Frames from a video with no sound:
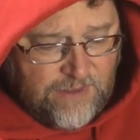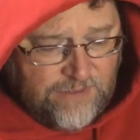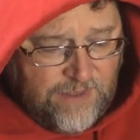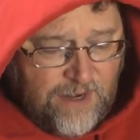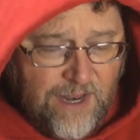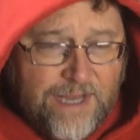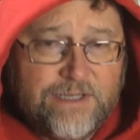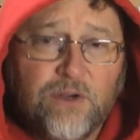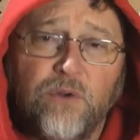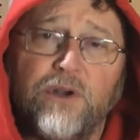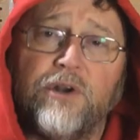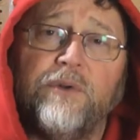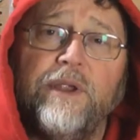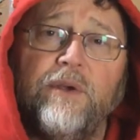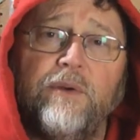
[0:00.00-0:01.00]
that I don't
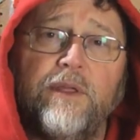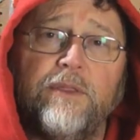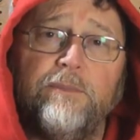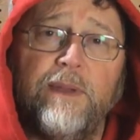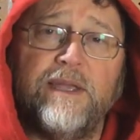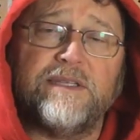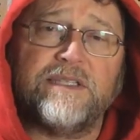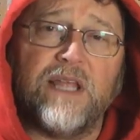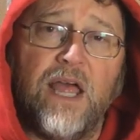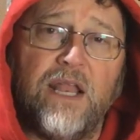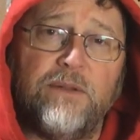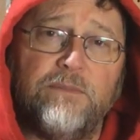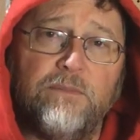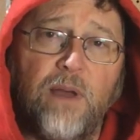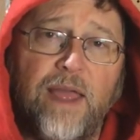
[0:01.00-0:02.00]
agree with based
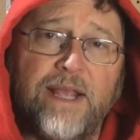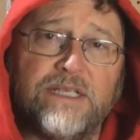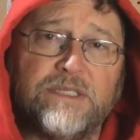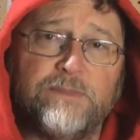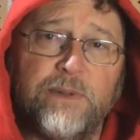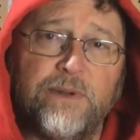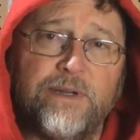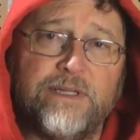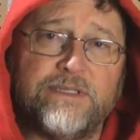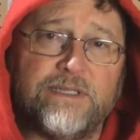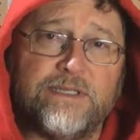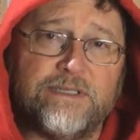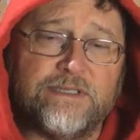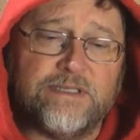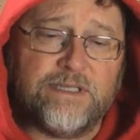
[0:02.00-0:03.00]
on my
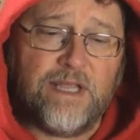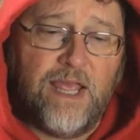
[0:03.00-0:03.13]
experiences